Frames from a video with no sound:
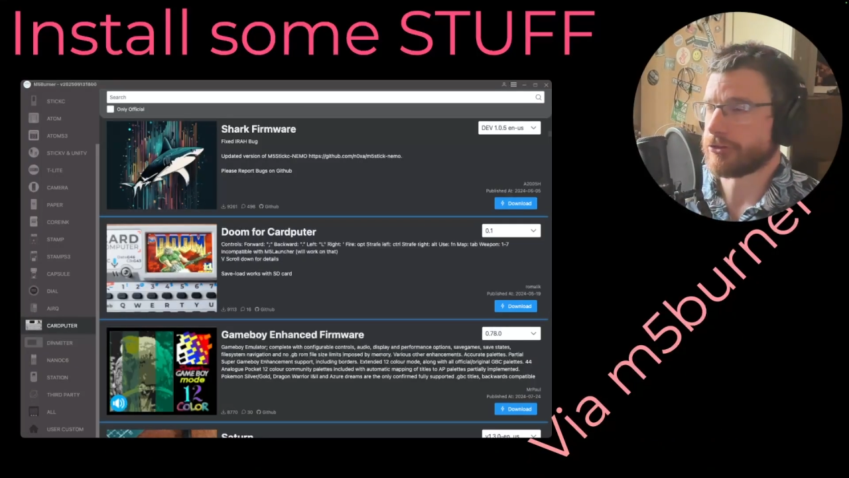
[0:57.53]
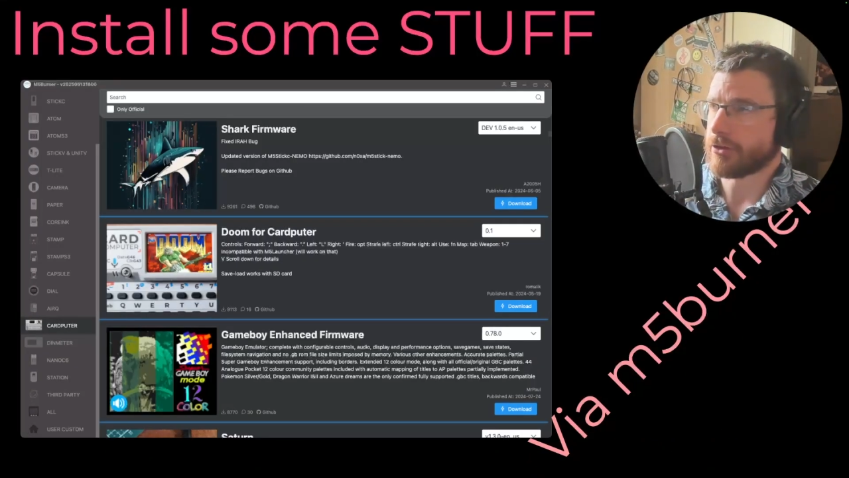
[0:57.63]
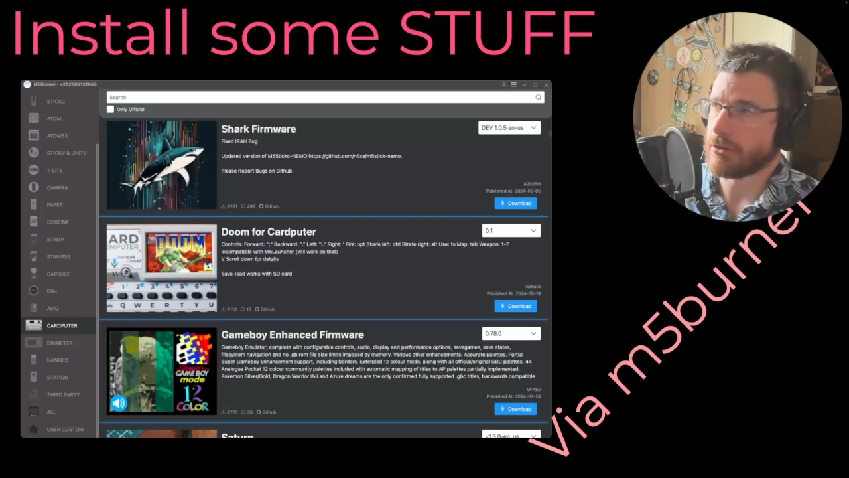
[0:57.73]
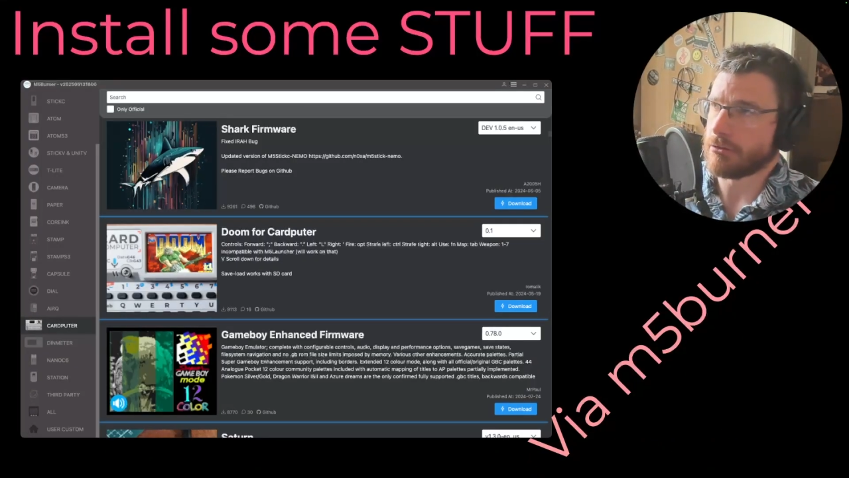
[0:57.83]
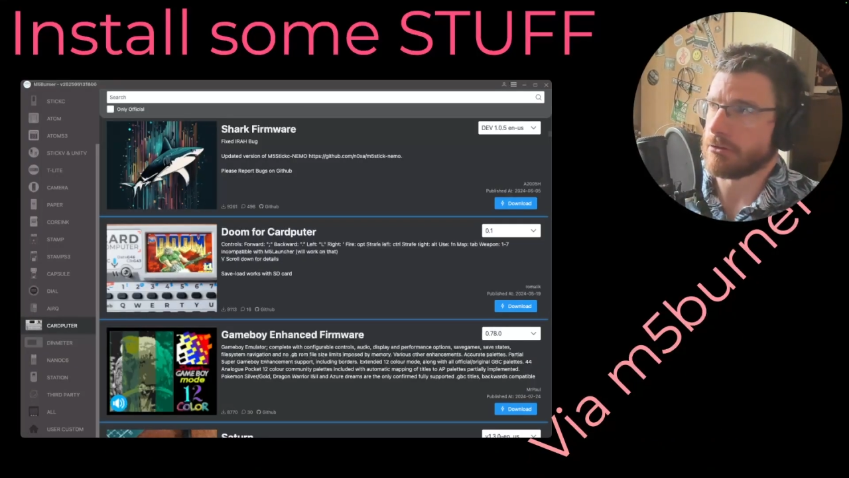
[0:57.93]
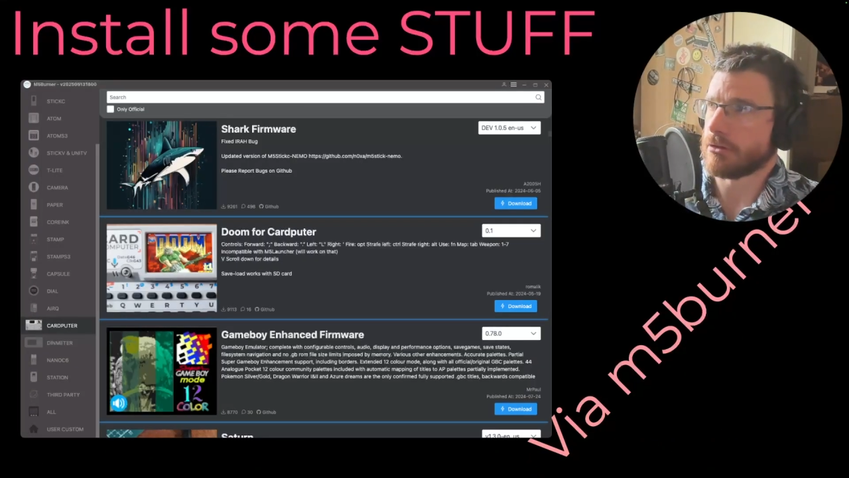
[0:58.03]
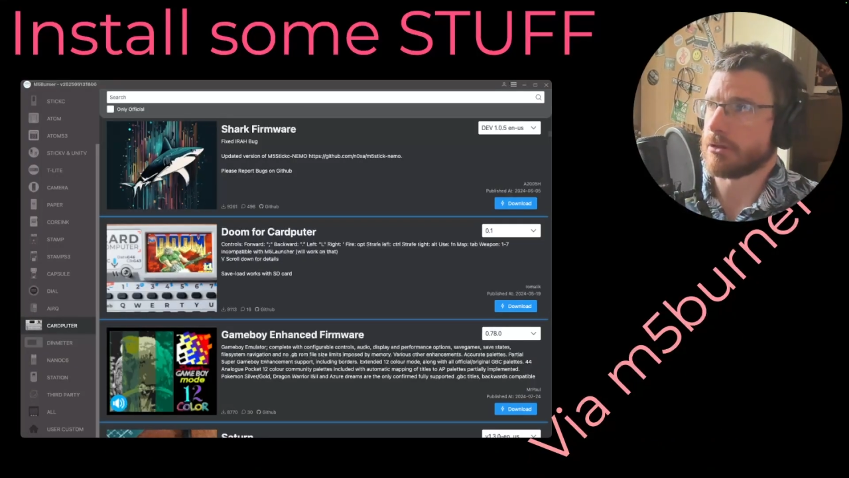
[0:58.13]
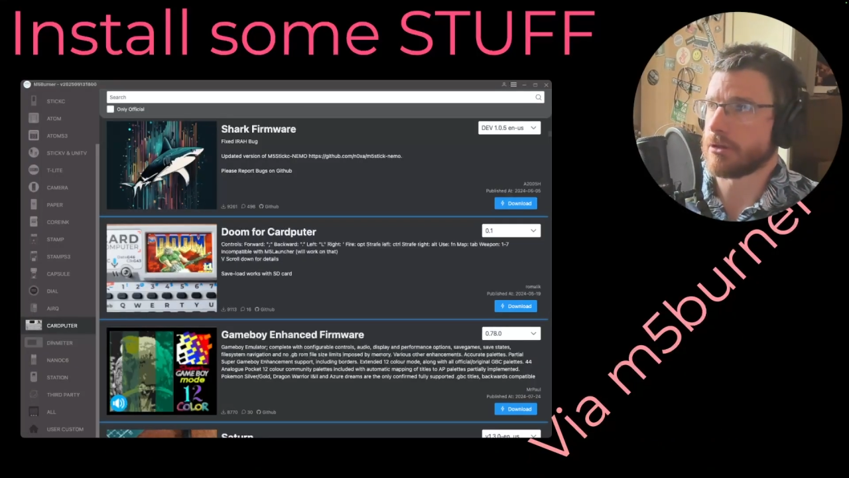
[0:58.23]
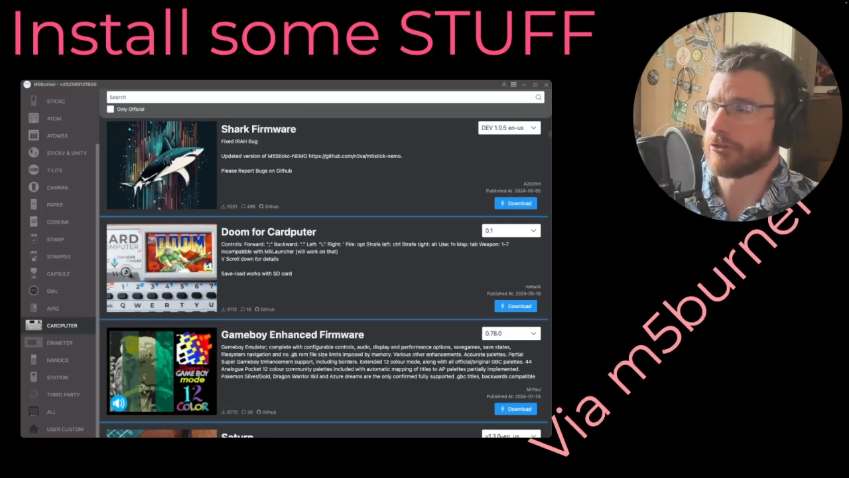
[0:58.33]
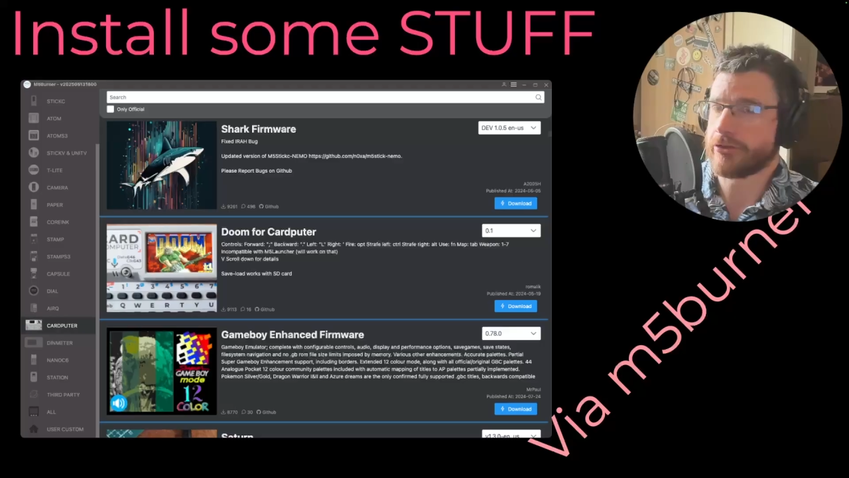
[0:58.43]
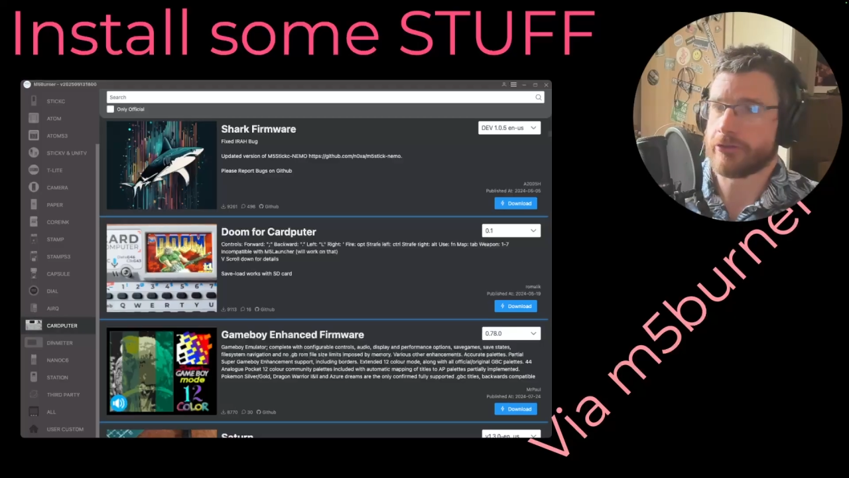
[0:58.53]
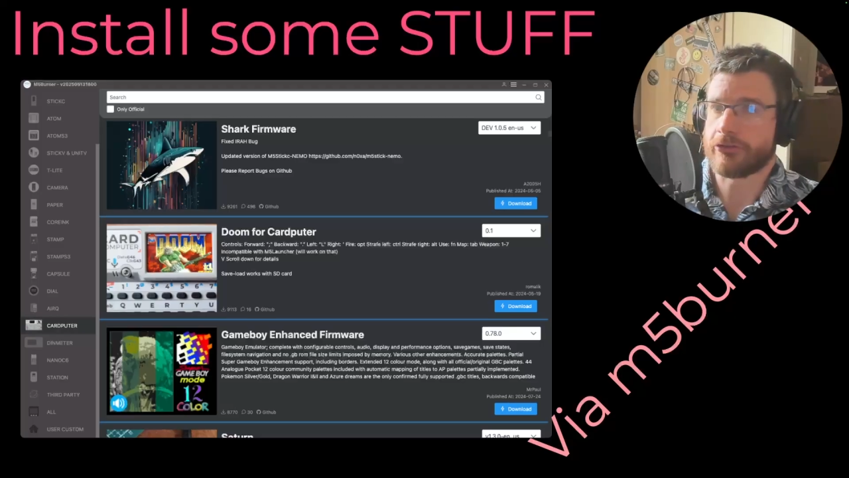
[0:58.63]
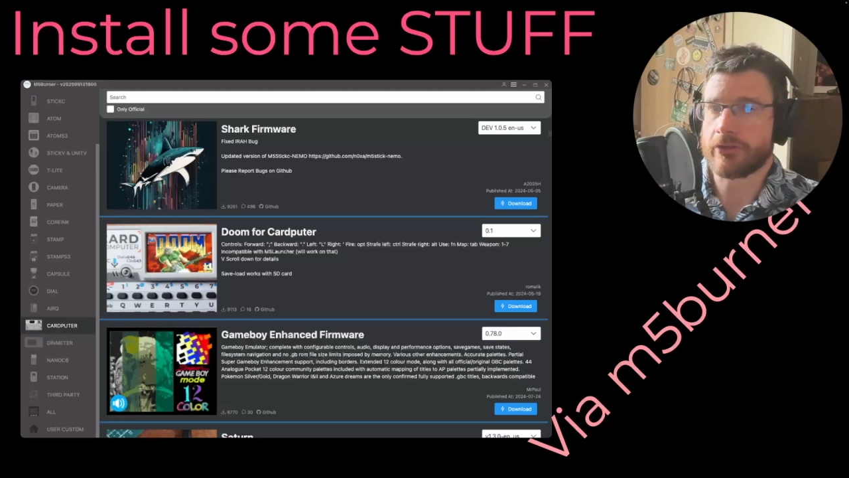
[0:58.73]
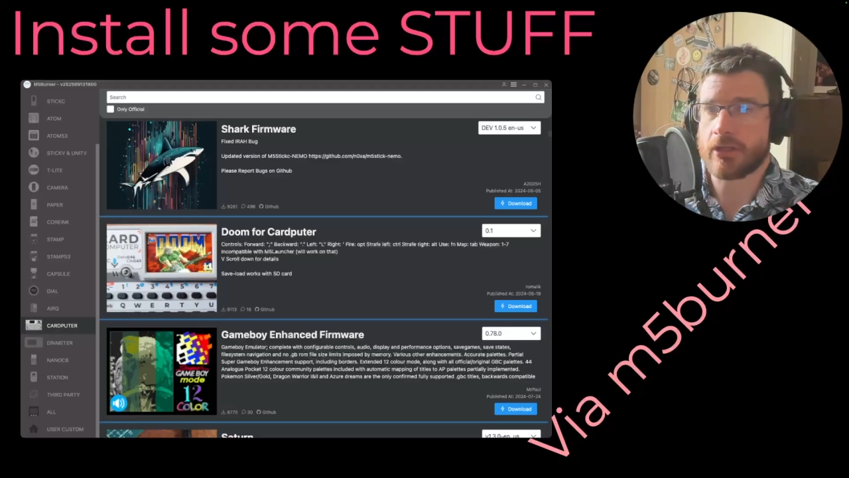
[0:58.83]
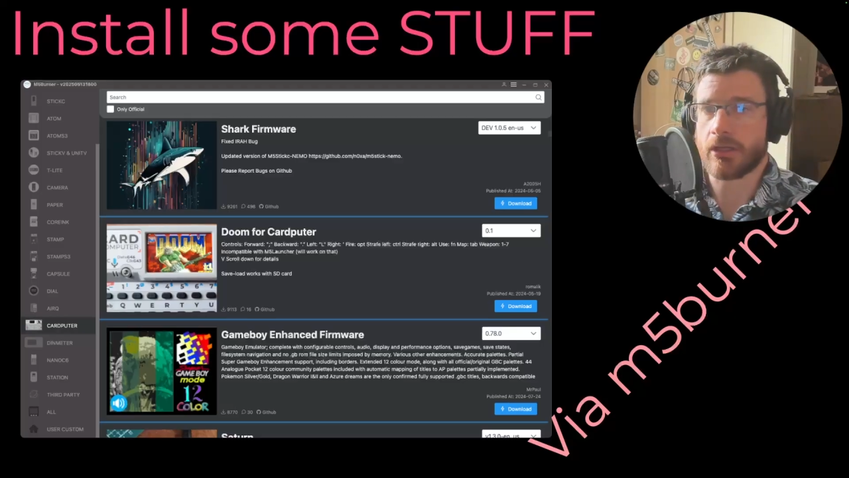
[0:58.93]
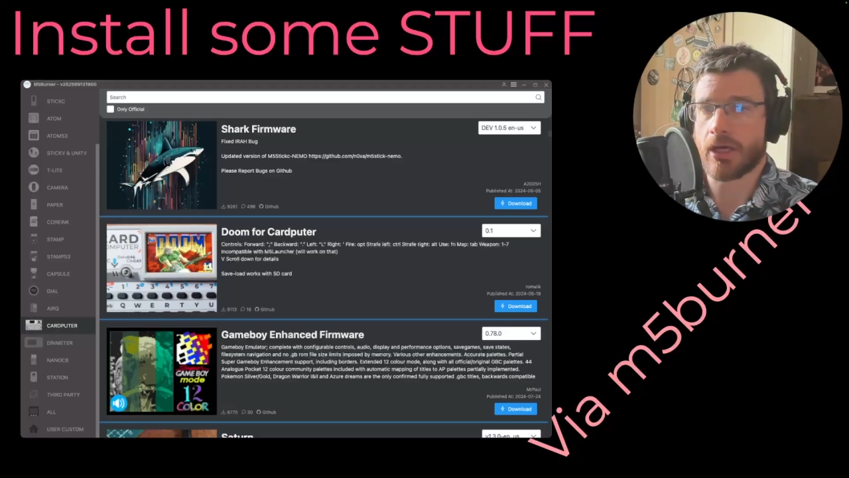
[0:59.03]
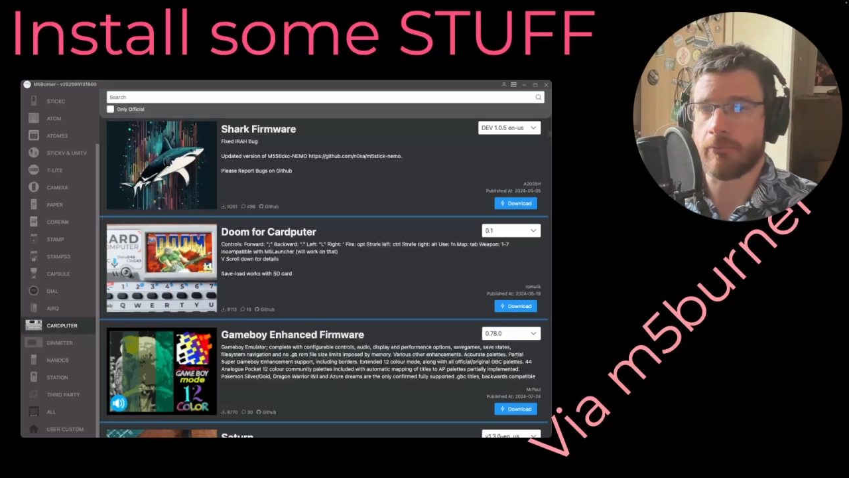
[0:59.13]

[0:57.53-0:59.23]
So this is the